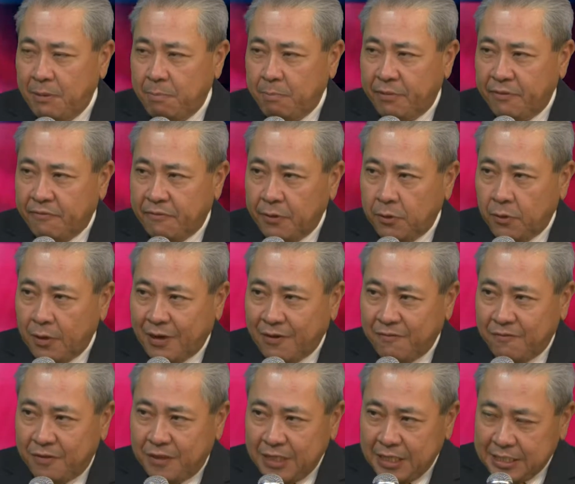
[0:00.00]
prefer to have
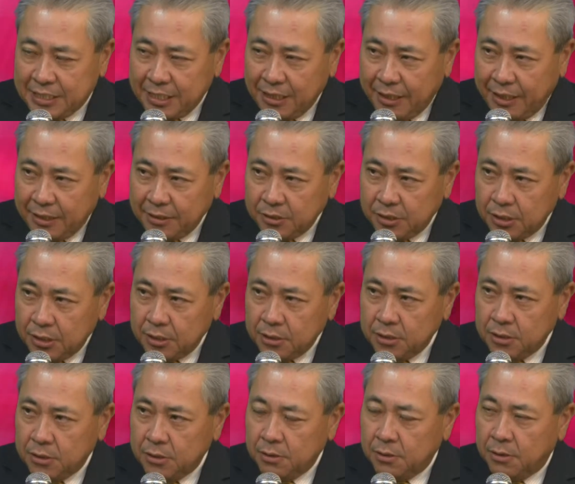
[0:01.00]
diesel
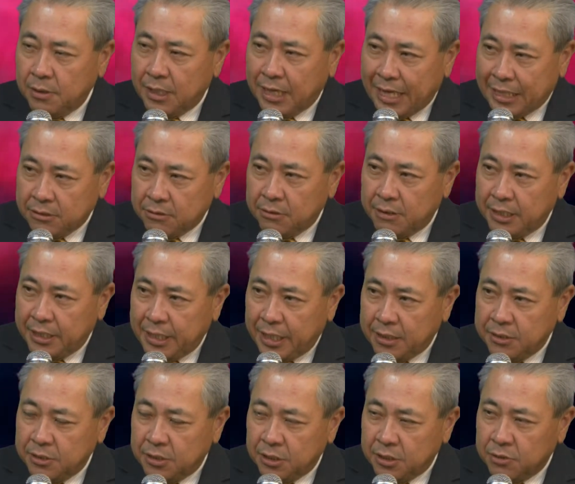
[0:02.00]
engines or gasoline
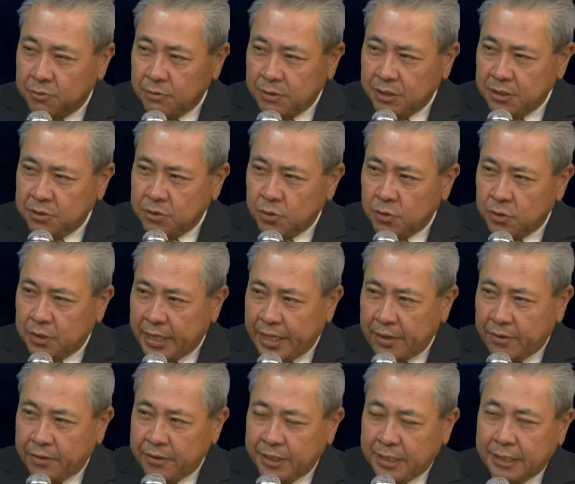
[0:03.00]
engines? What is your
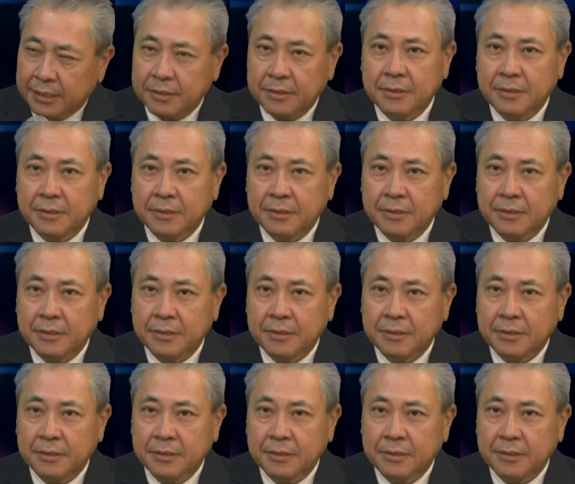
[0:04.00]
take on that?